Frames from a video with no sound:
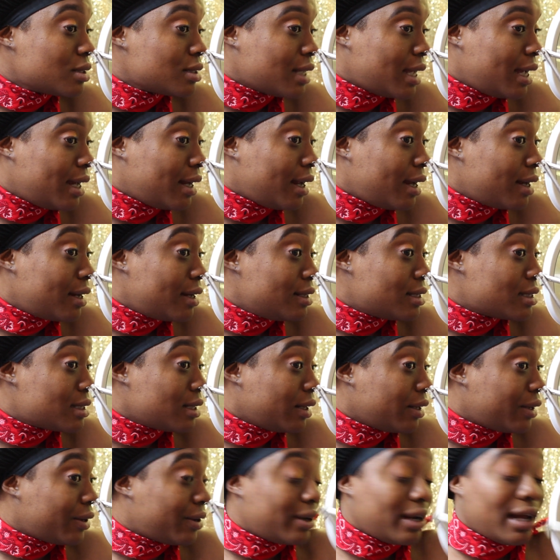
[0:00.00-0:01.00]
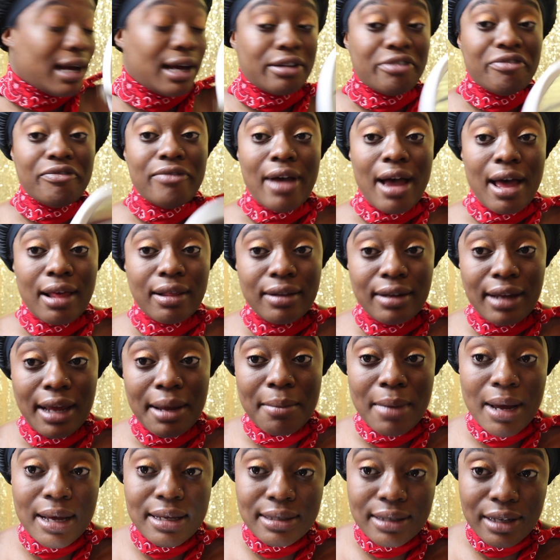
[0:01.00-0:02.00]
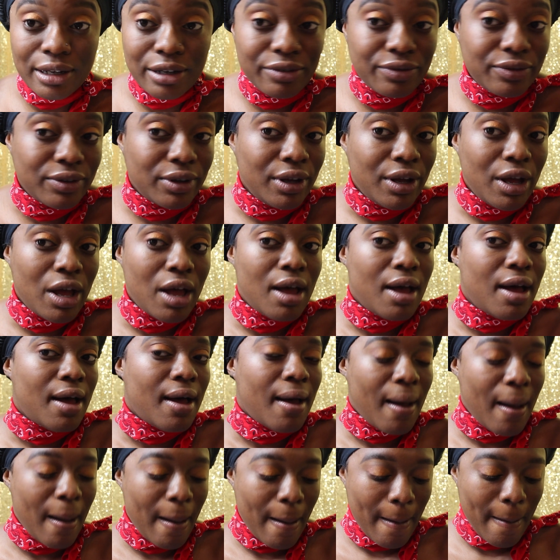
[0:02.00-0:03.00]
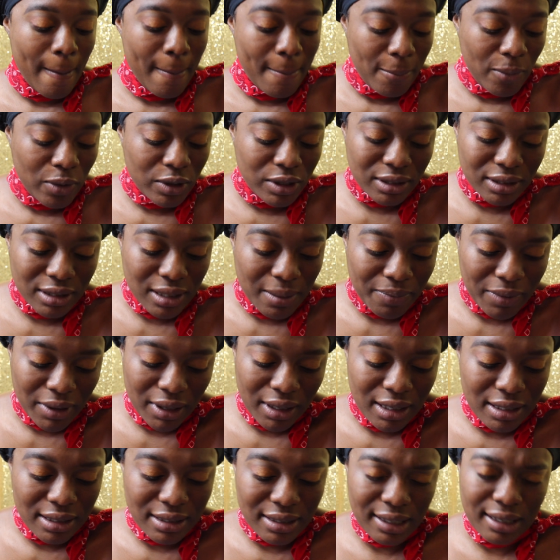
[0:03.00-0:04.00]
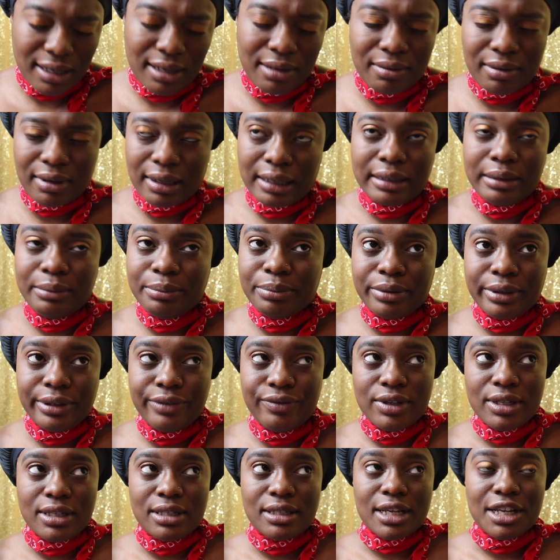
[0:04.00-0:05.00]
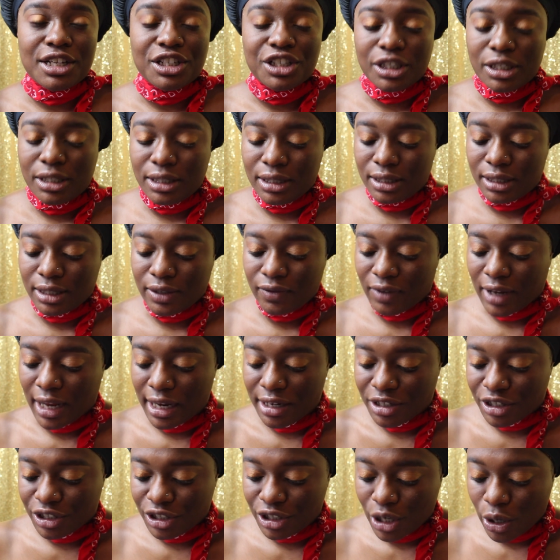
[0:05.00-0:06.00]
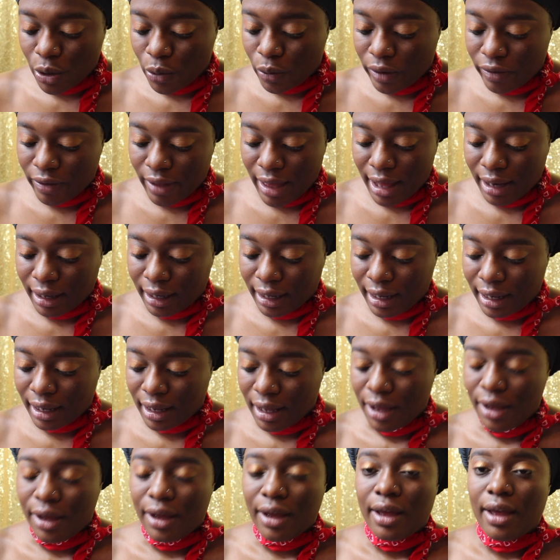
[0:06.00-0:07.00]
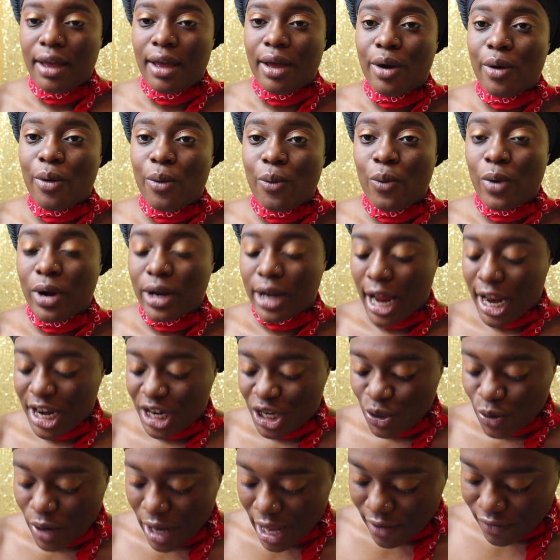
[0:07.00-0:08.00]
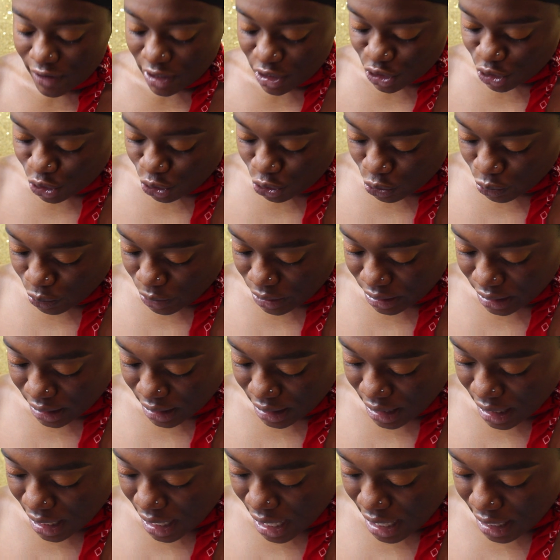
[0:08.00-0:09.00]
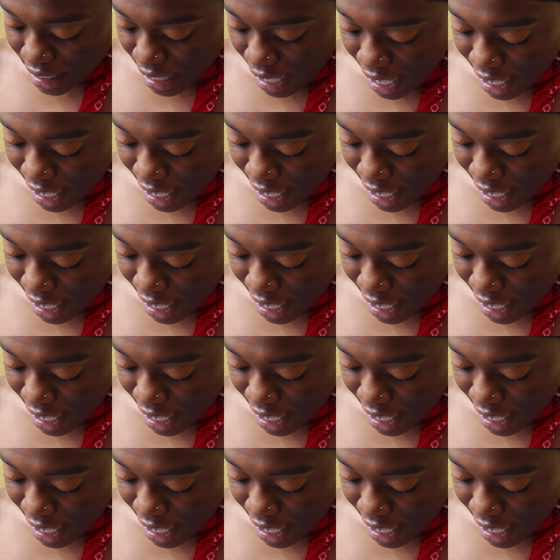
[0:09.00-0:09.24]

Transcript: said I need to learn how to validate myself, which is something he said like in previous sessions, of like just knowing that like when I do have issues with it and